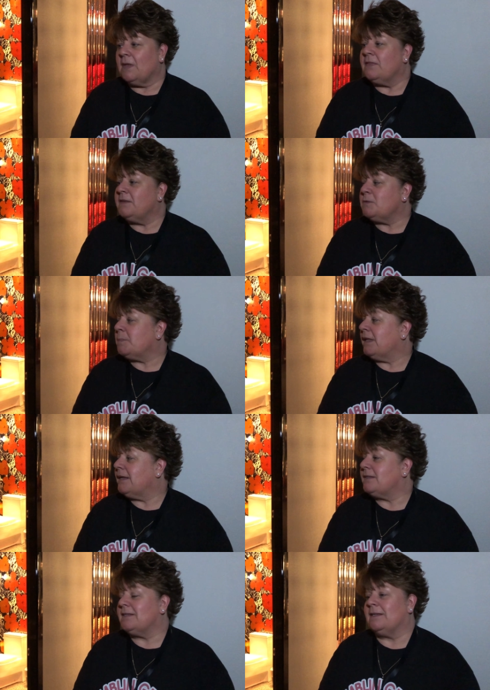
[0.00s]
This
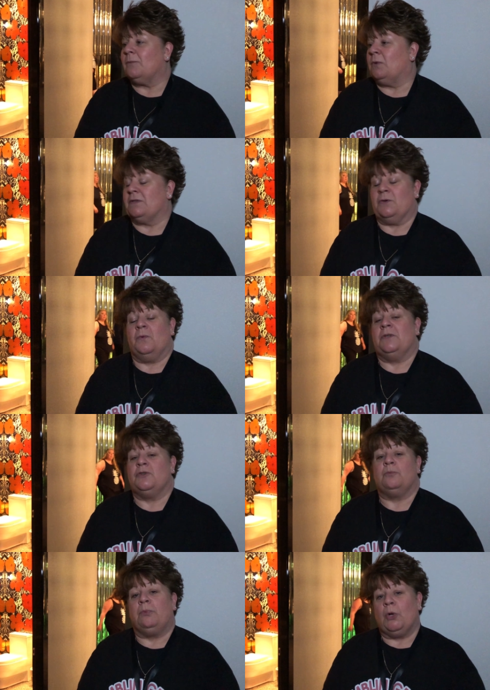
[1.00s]
place is going
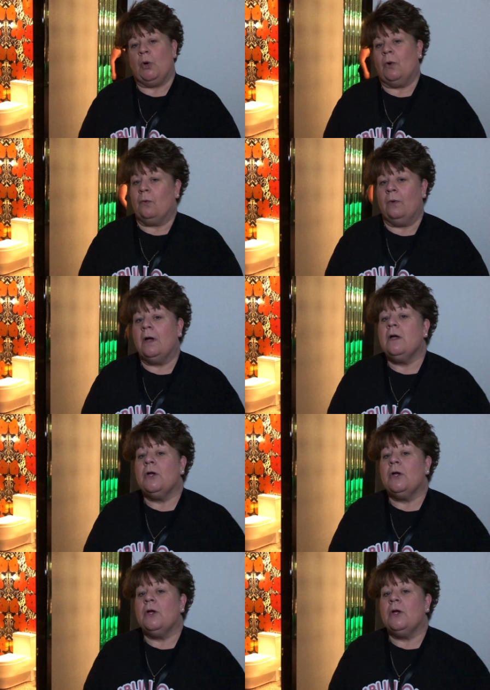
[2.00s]
to blow